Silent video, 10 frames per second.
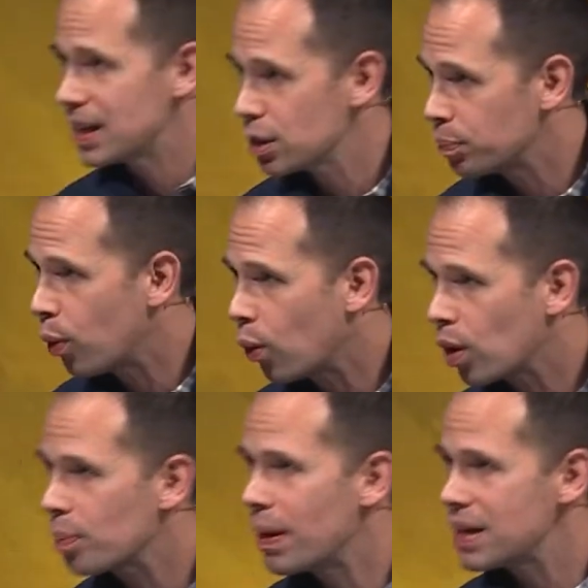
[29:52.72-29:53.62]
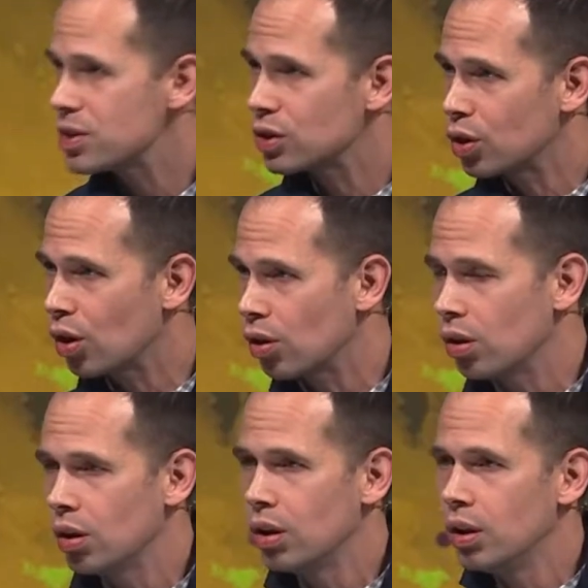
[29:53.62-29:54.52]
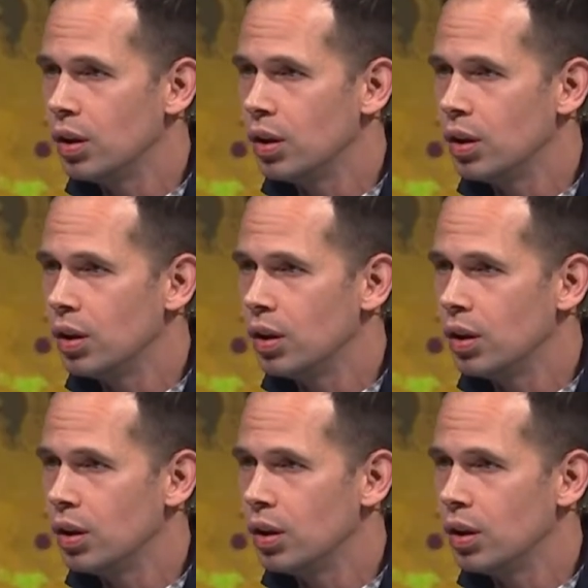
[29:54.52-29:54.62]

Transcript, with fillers: as a poor peasant girl,